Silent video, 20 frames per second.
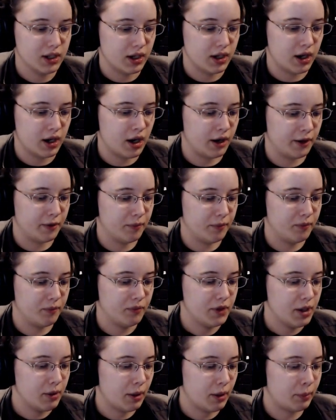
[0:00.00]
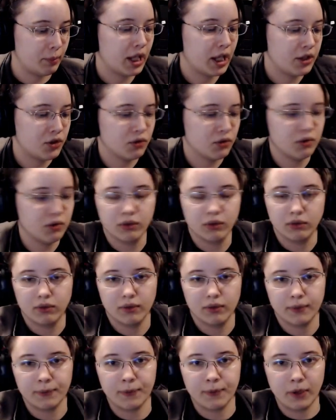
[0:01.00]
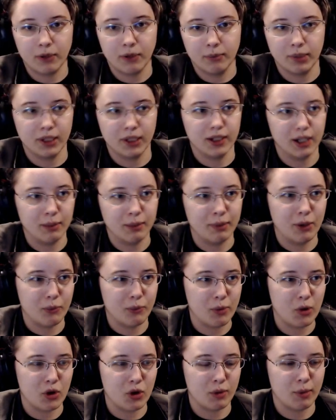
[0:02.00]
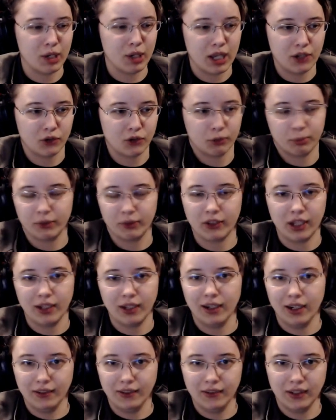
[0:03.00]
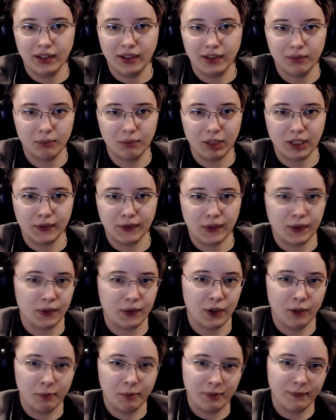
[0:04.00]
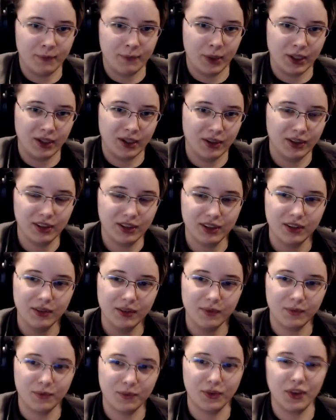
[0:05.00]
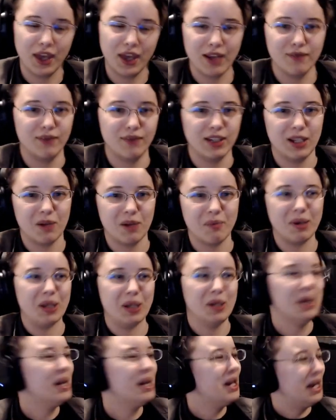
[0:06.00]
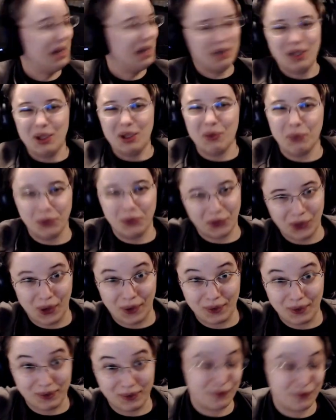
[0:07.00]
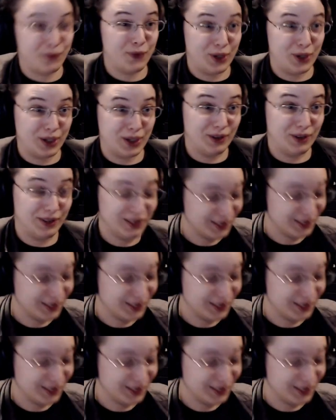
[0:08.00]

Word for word: But I do know a fair bit about Pokemon. I just pretended I didn't, because I thought it'd be funnier for that video, but it was not funnier.